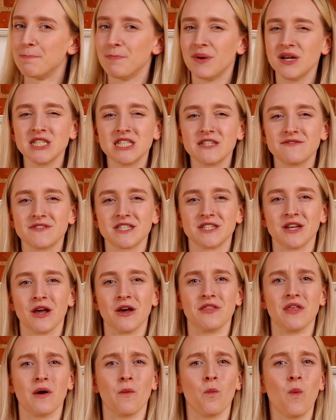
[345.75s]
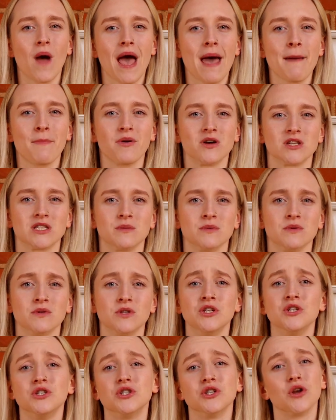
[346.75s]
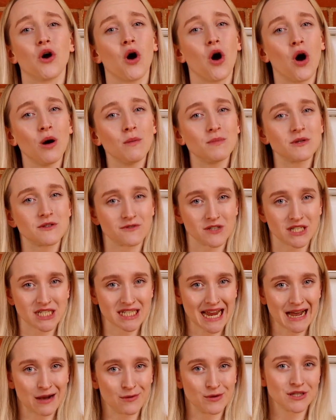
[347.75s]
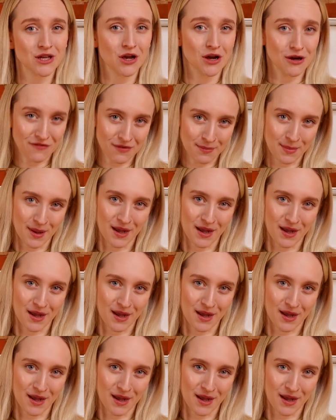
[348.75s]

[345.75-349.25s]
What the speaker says: Most of us know that where possible you should opt for showers over